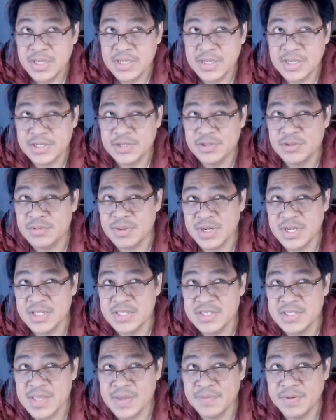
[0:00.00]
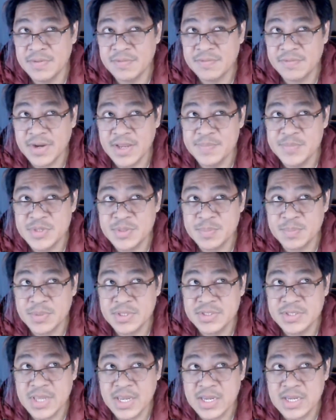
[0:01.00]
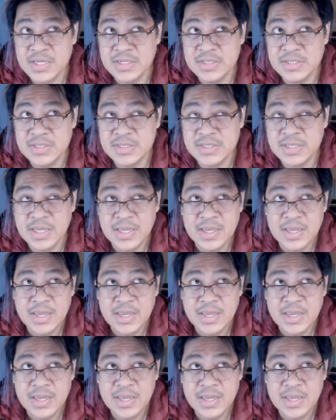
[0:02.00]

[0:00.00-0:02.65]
at 27 frames per second,